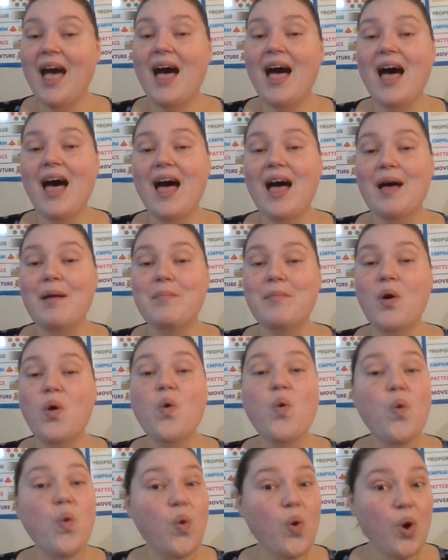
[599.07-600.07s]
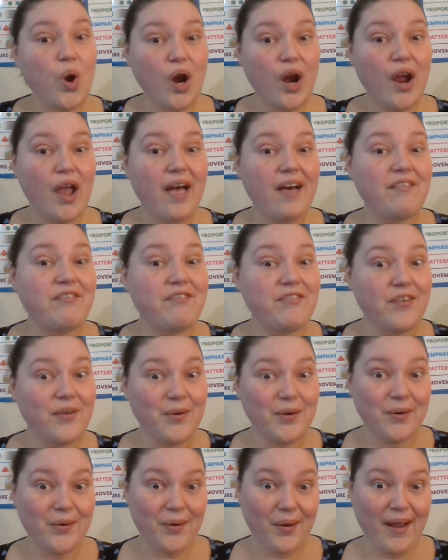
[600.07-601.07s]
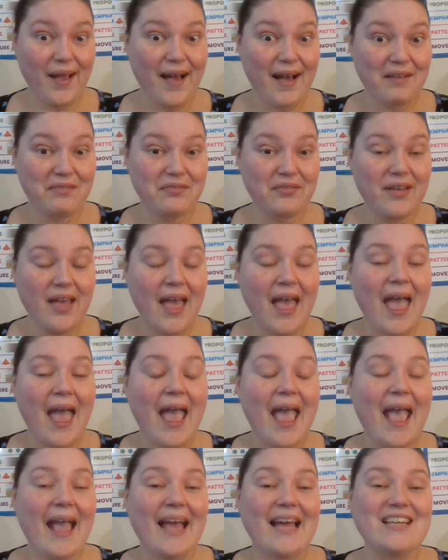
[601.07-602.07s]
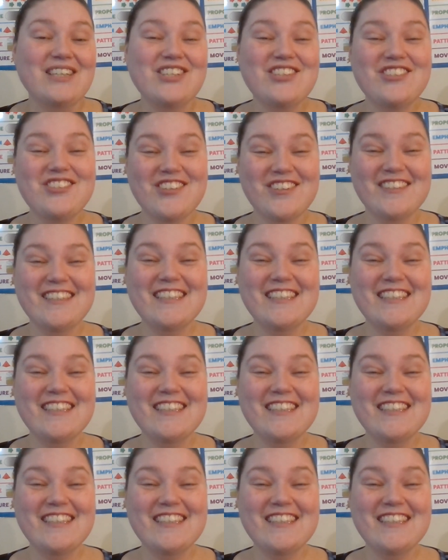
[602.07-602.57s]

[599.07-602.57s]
or a photograph, and turn